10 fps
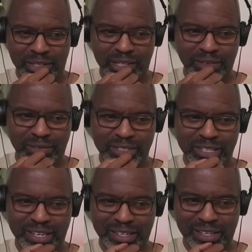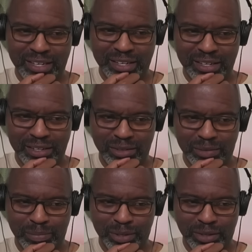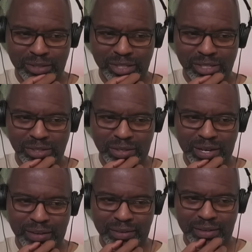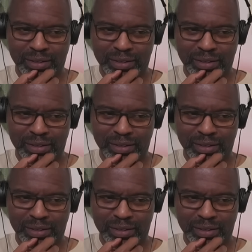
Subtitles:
And if it's tied again, they do a penalty shootout.